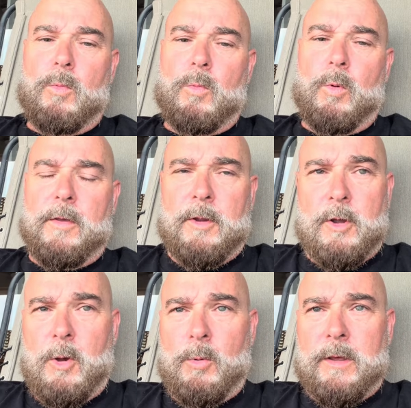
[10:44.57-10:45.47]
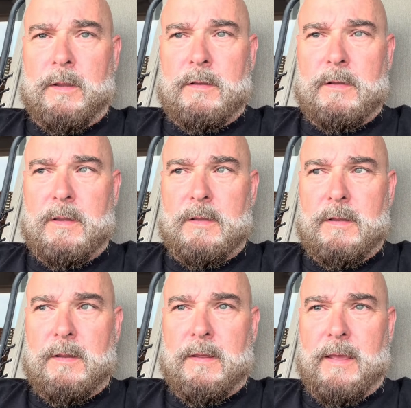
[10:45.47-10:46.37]
where they're going,
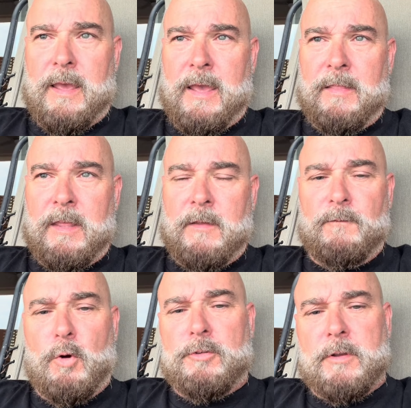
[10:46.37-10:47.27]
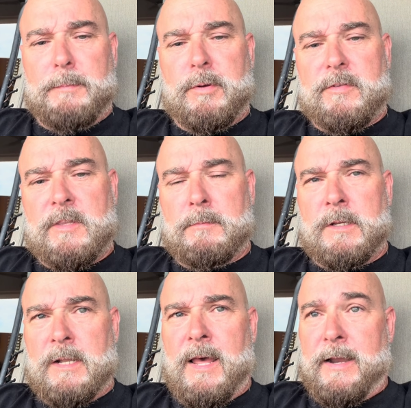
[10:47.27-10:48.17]
and then it virtually puts them
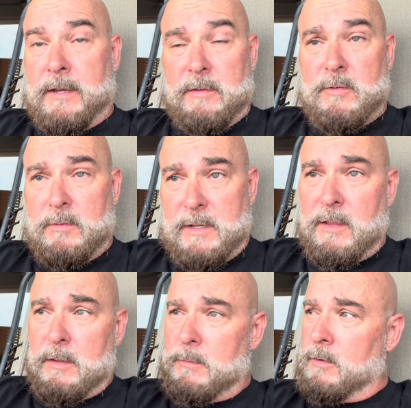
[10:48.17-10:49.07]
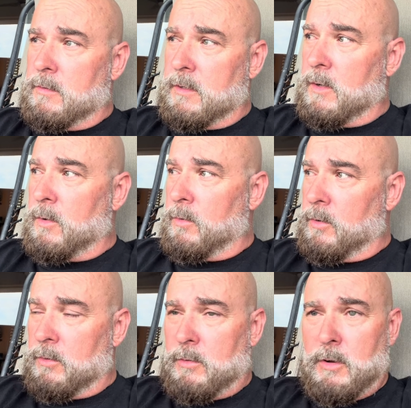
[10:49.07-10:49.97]
in line, and it's going to tell them you're
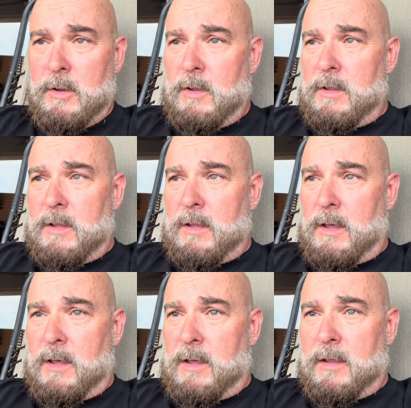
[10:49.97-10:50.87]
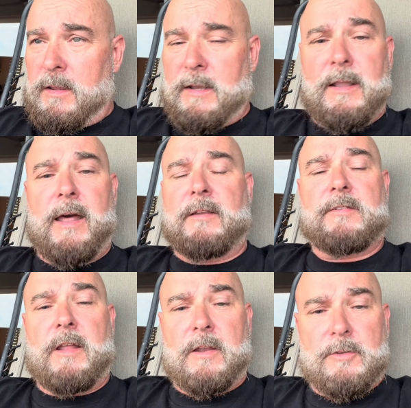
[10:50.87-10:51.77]
in line
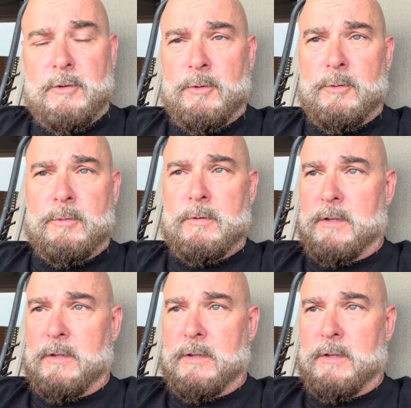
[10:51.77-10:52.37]
slot 2,